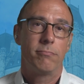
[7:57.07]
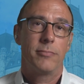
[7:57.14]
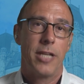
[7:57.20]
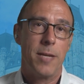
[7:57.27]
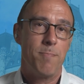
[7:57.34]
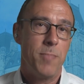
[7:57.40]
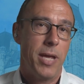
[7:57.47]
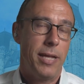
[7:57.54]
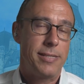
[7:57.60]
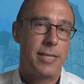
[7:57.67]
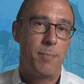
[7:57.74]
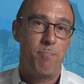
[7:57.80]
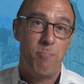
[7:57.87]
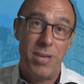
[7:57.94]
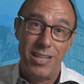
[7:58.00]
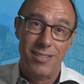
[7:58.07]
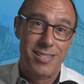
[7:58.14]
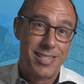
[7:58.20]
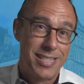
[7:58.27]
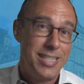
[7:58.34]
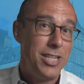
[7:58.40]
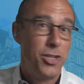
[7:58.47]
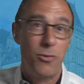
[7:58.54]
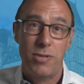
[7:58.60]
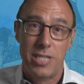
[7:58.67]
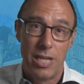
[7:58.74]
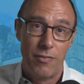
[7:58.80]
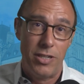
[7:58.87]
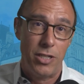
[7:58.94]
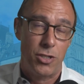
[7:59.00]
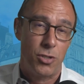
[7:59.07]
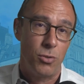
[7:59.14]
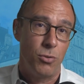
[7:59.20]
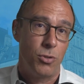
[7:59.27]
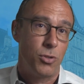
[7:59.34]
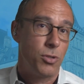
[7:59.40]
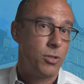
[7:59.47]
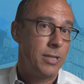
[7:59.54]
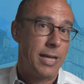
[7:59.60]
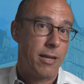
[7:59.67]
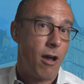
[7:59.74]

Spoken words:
it means that Bill C-272, that